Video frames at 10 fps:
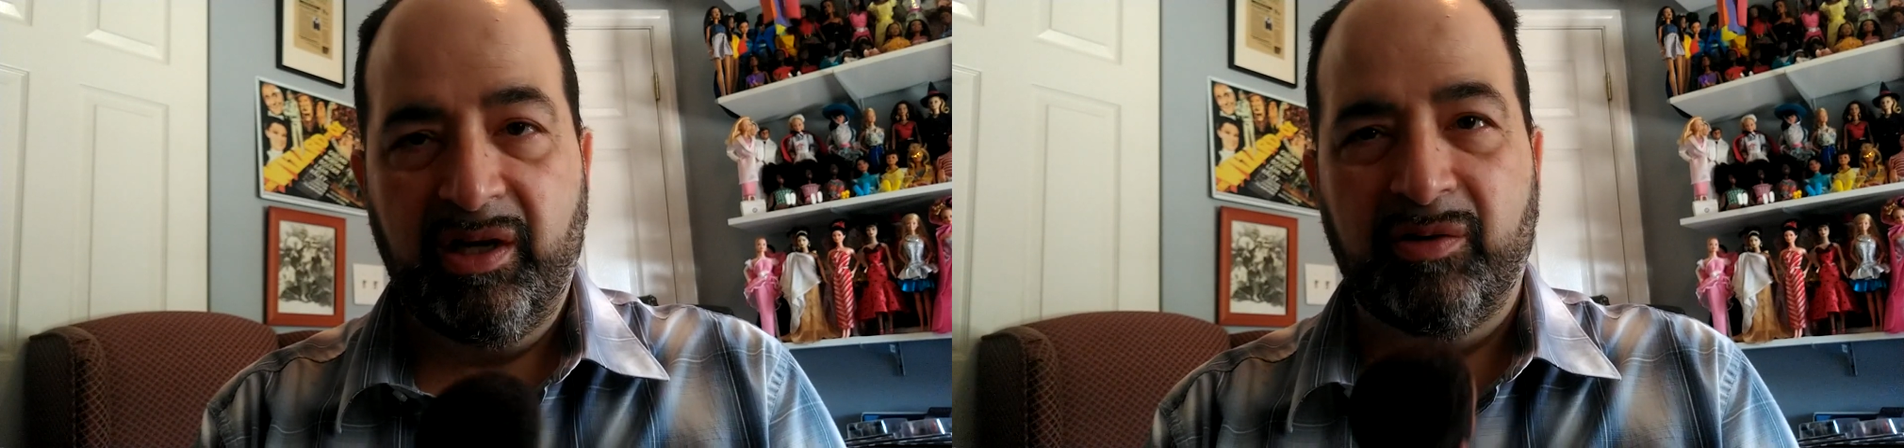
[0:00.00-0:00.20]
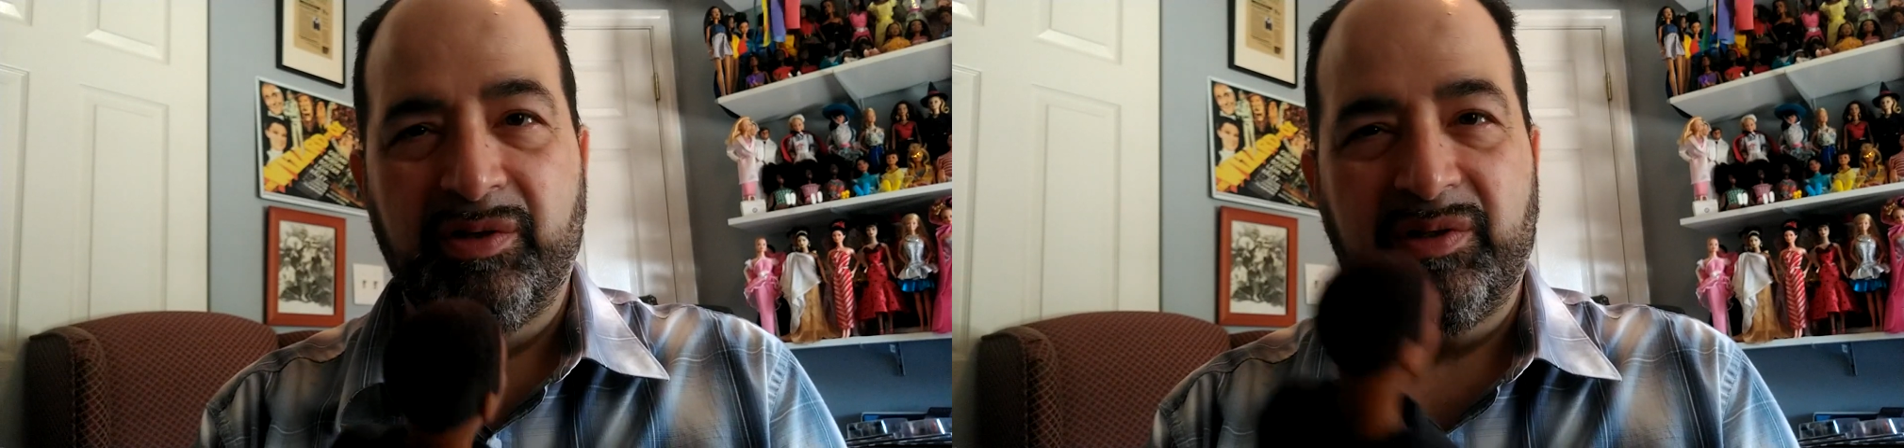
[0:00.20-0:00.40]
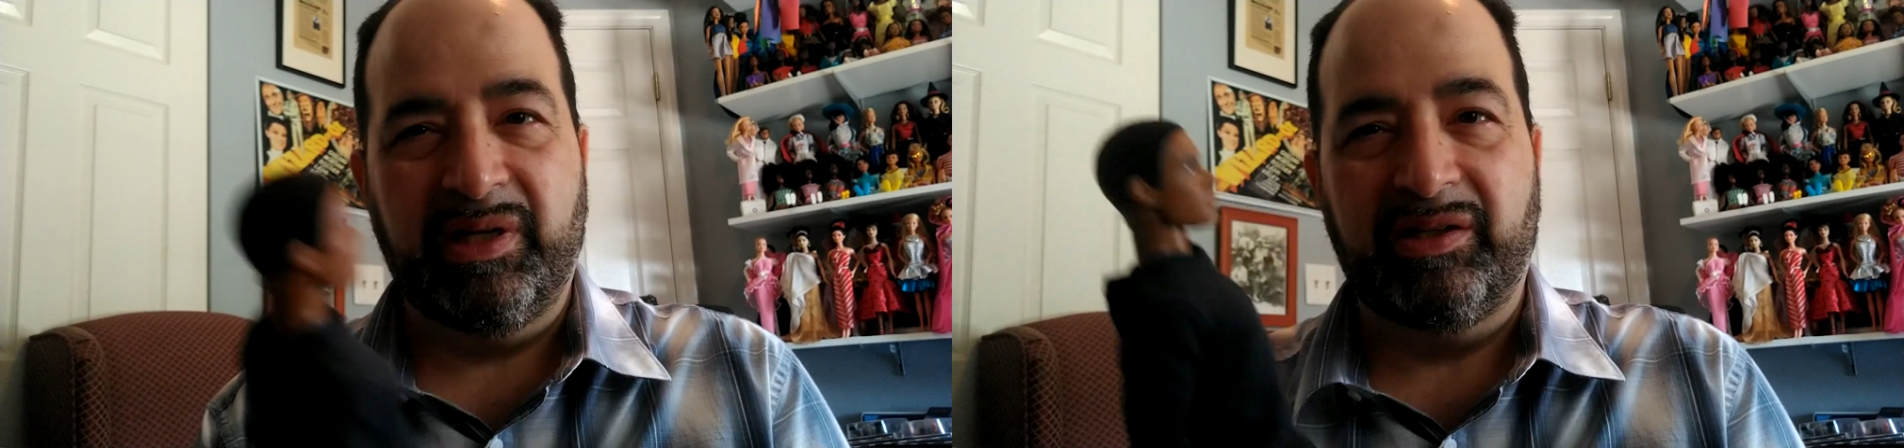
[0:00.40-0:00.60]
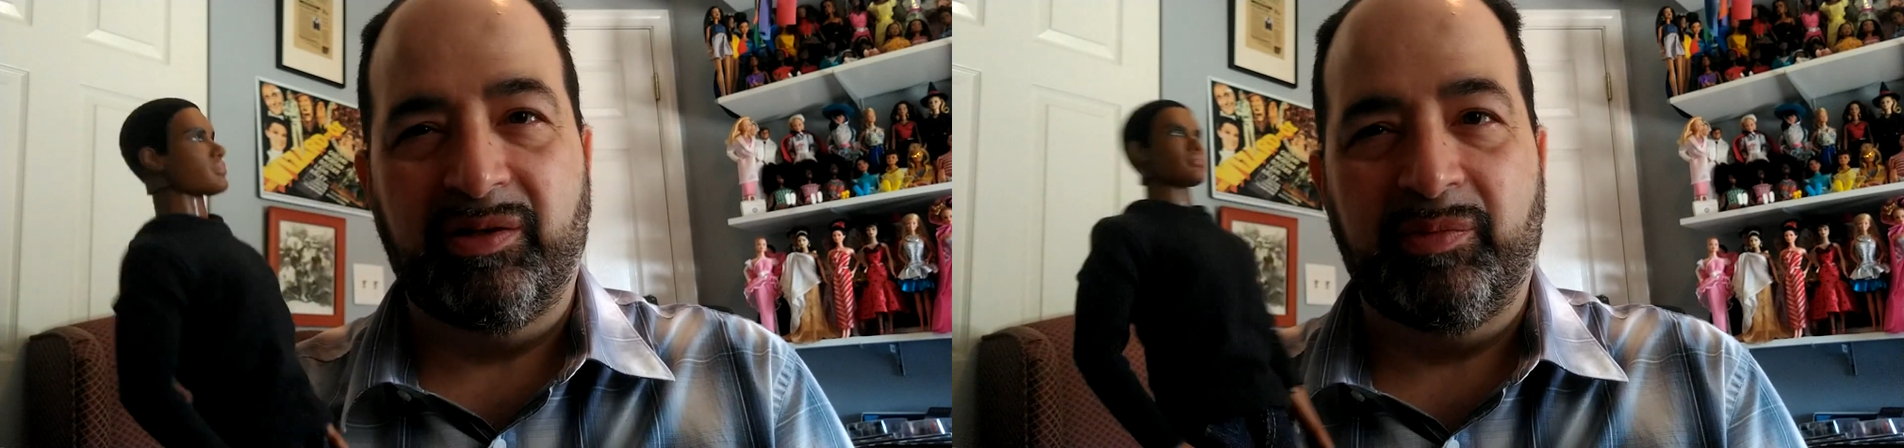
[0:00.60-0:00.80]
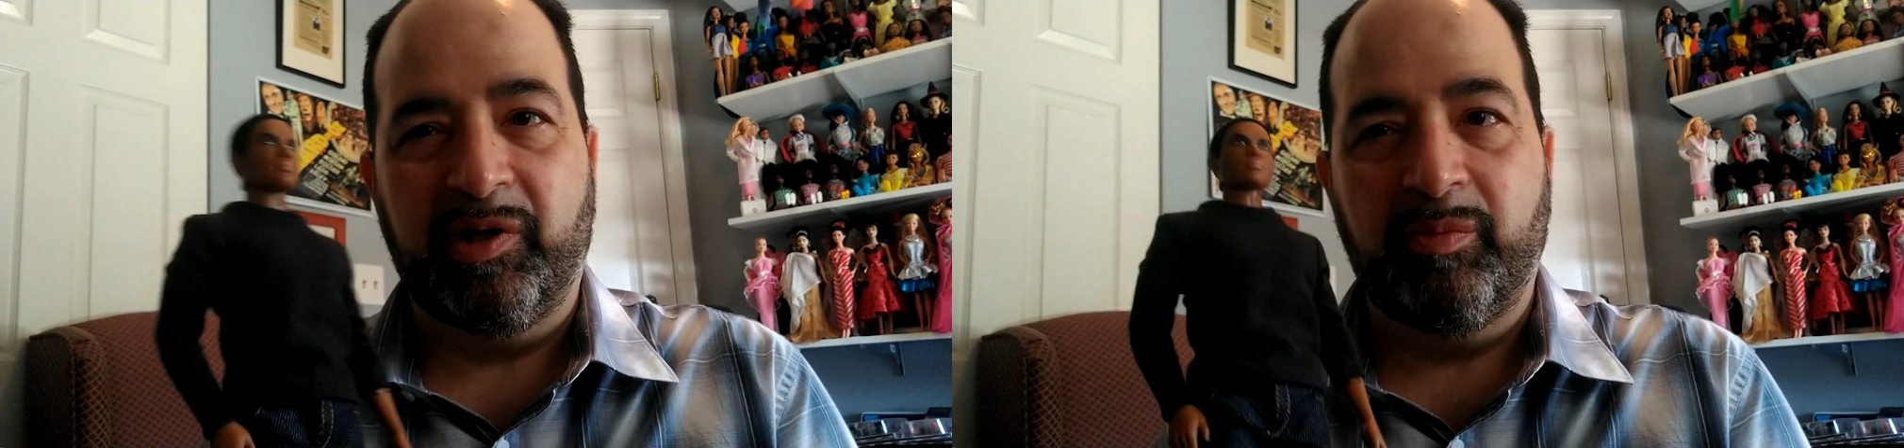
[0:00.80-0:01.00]
which is like
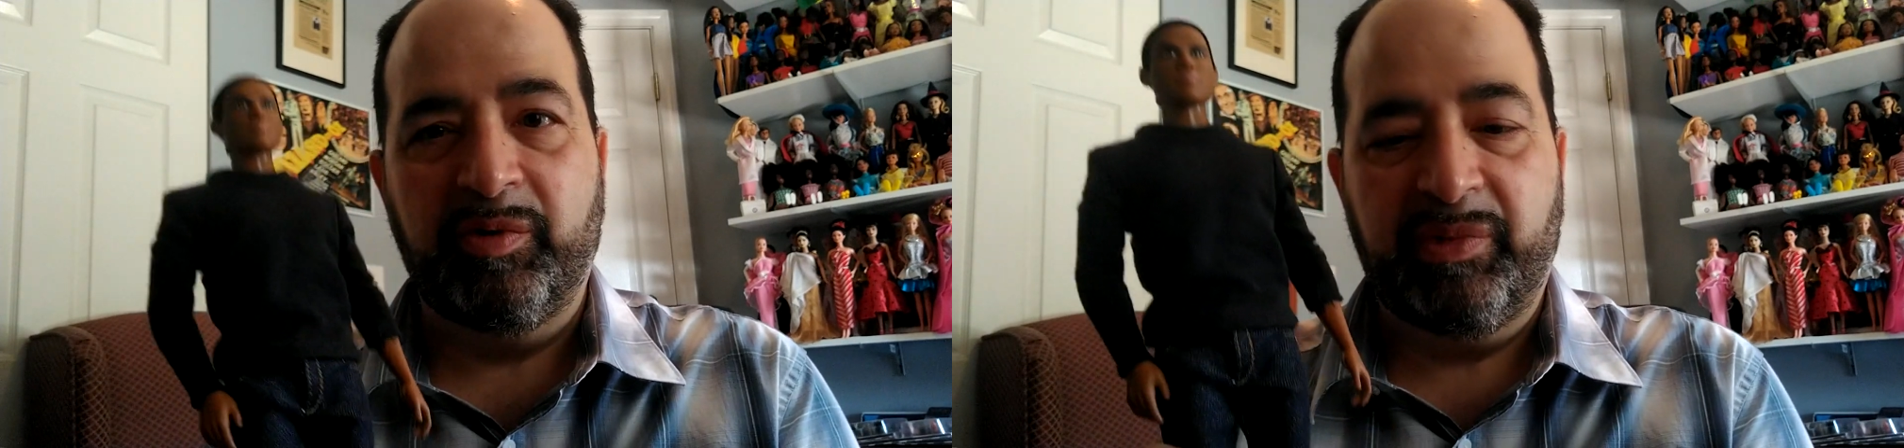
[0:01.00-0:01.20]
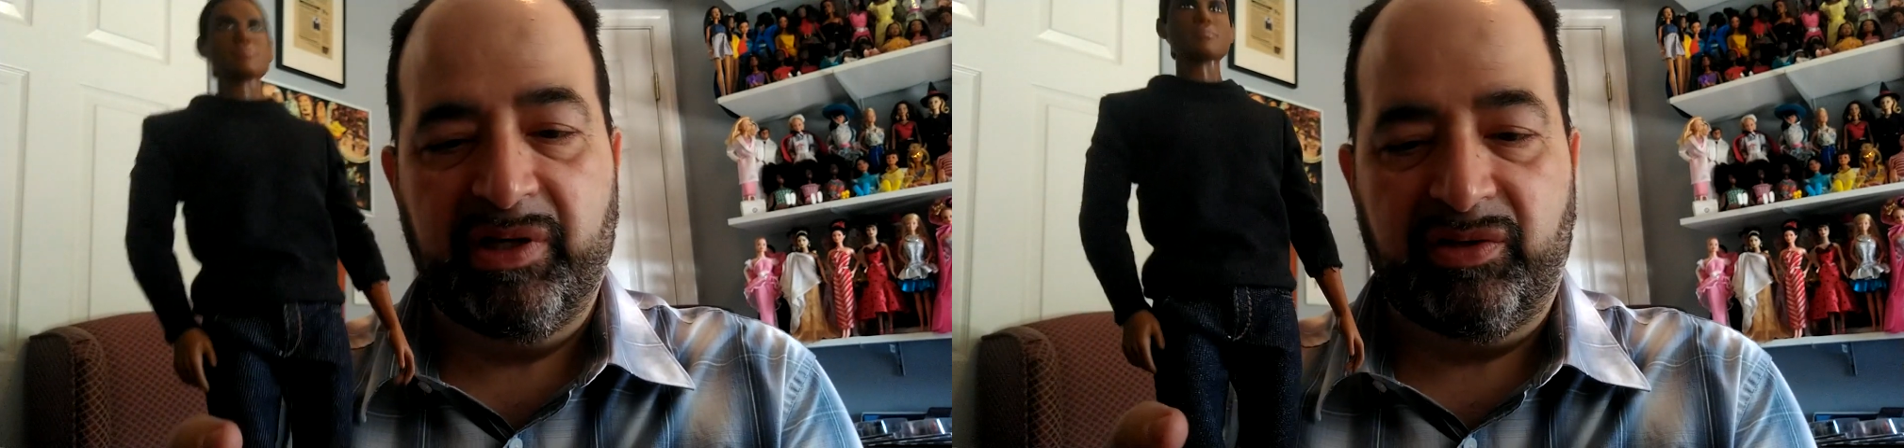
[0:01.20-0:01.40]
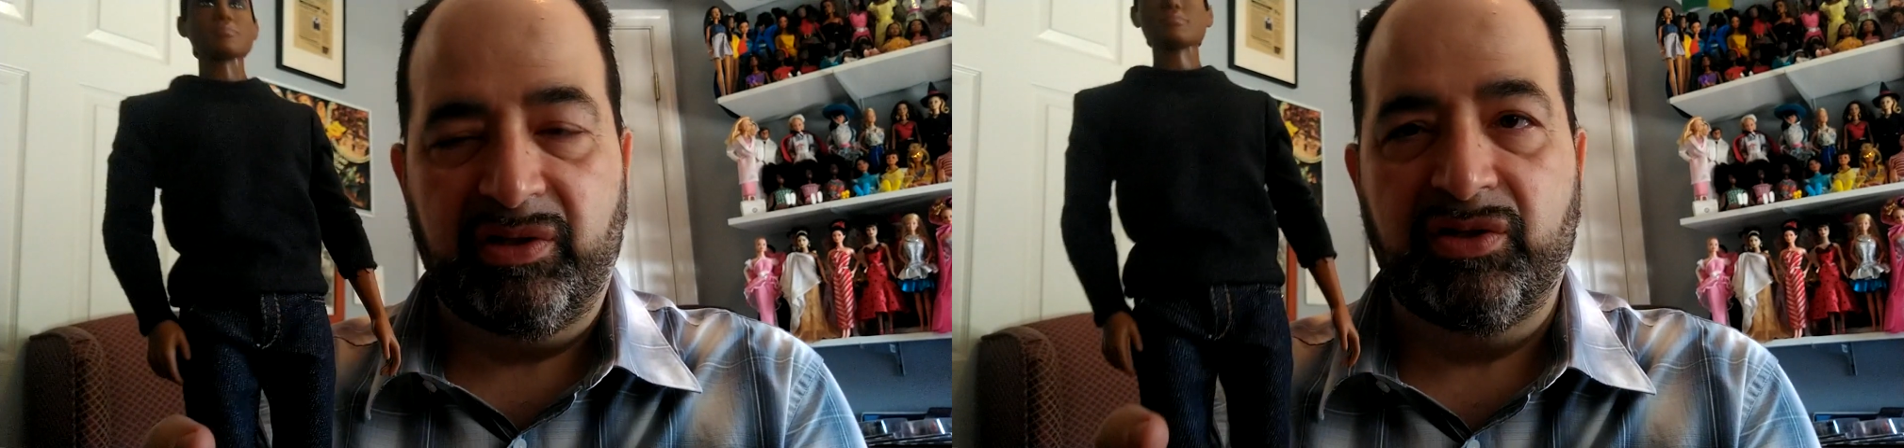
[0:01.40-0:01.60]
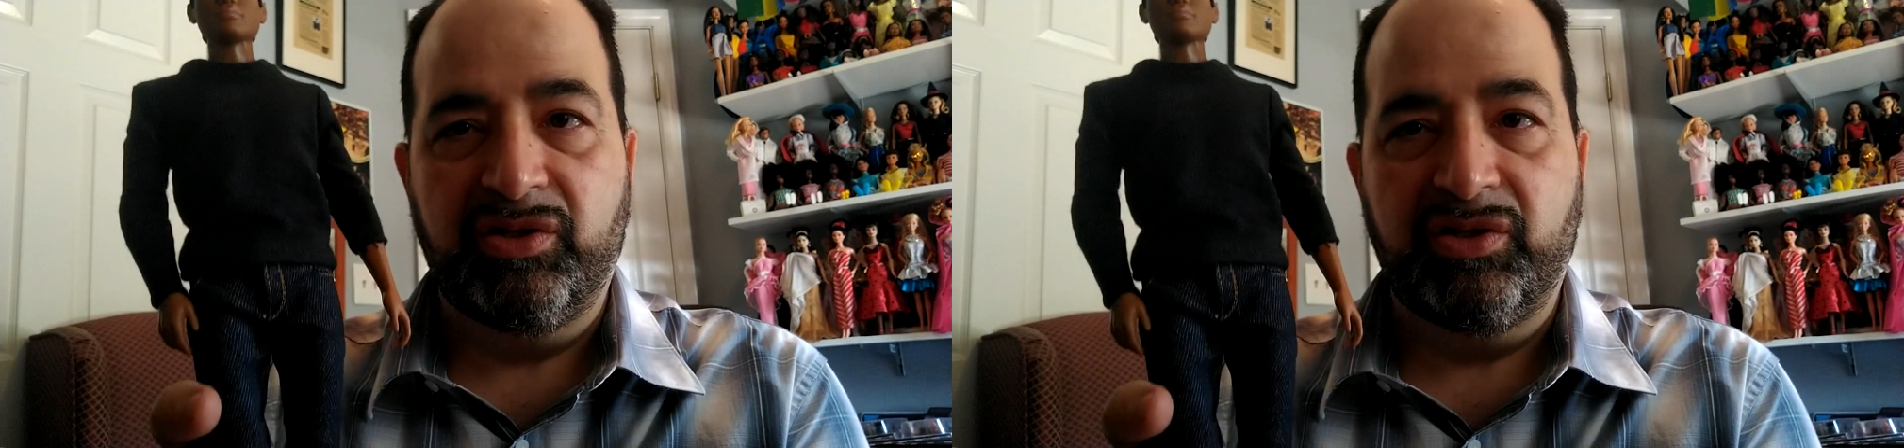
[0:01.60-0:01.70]
the Barbie Basics